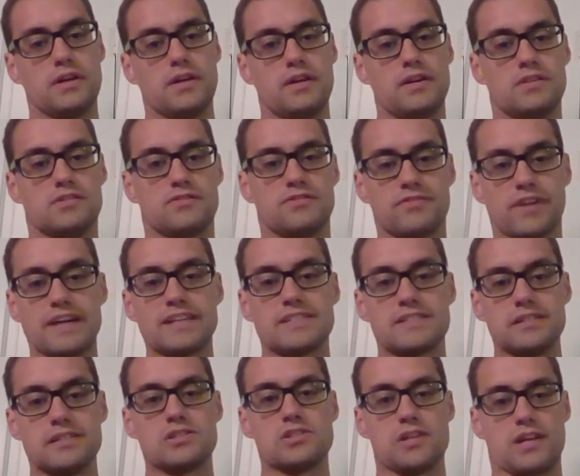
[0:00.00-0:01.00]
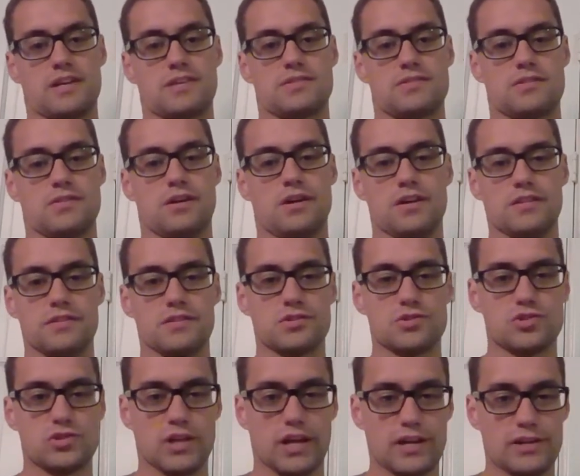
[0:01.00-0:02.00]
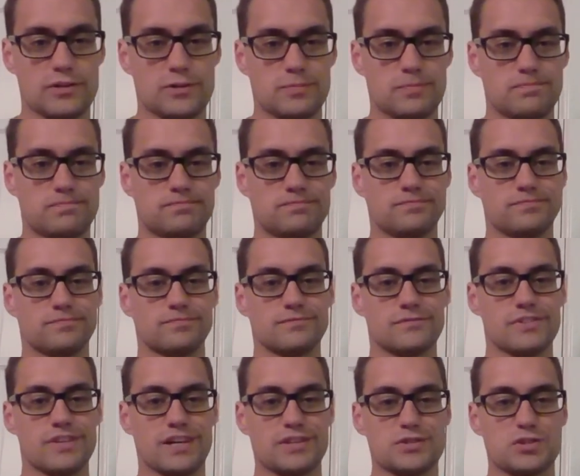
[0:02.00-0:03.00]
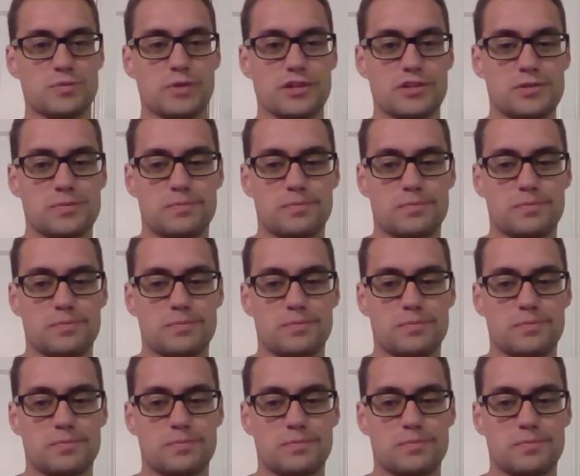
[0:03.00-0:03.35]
feisty chess on this channel. Thanks so much.